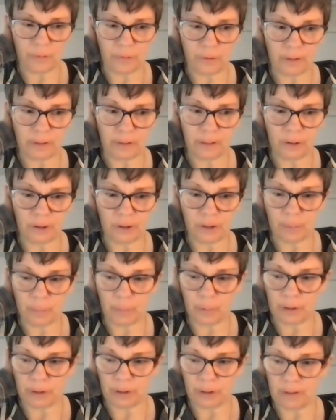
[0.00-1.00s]
for leadership,
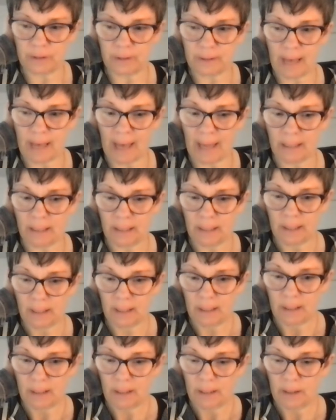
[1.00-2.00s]
which is that,
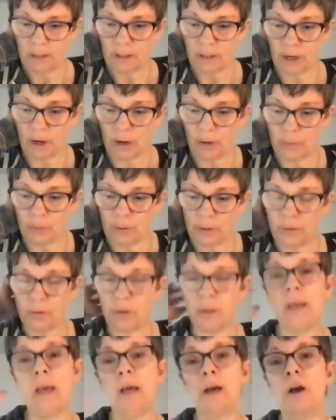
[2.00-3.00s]
you know, you
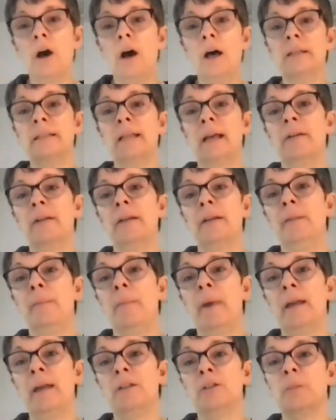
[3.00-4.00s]
can get caught down in the
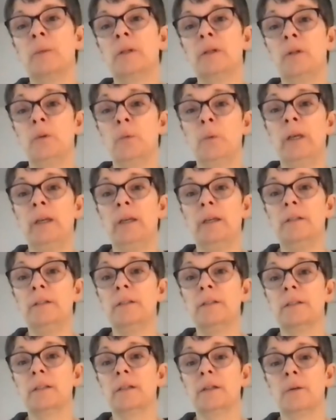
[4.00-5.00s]
management in the
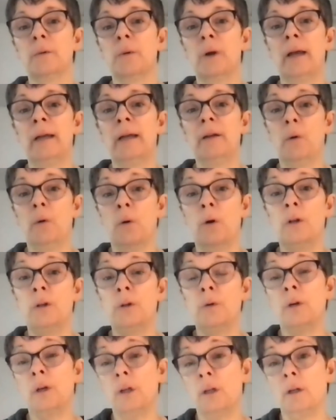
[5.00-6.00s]
weeds, right? Or you
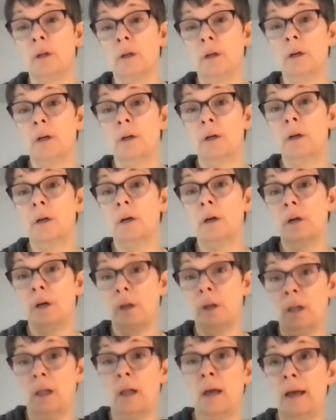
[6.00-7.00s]
can
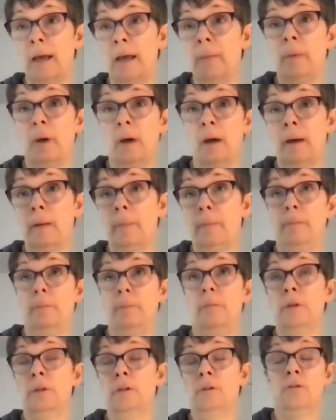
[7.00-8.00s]
climb up
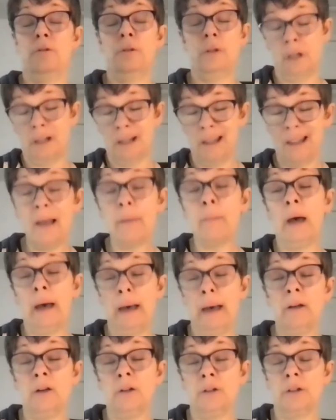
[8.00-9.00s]
the tree, climb
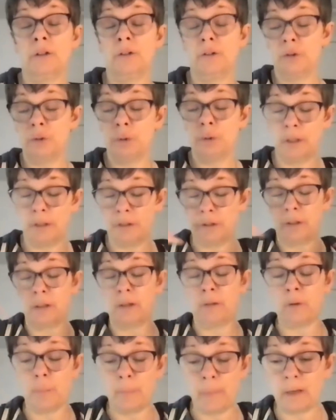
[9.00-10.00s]
higher to the tree so that you
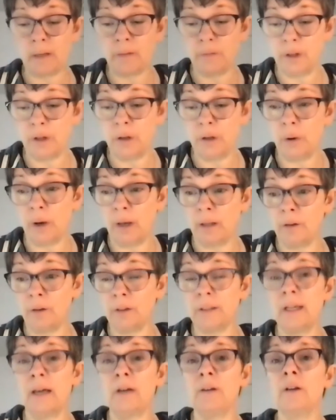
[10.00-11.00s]
have a meta view and
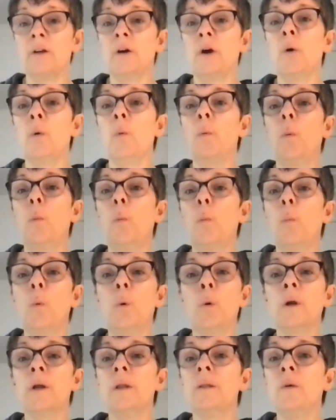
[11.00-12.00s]
look down and go,
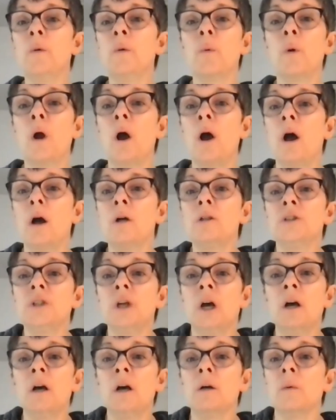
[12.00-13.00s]
we're in the wrong
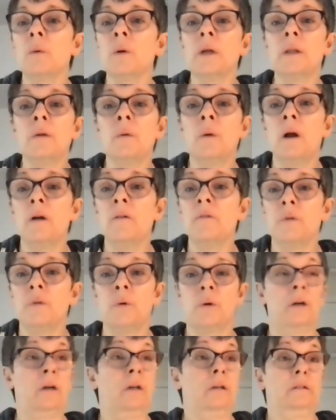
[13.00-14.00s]
jungle, we're in the wrong
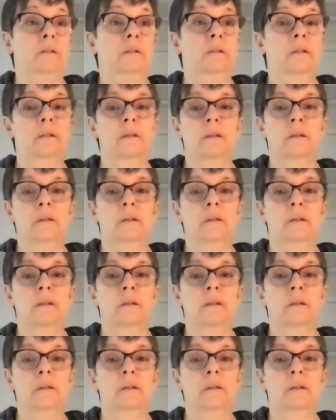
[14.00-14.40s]
forest.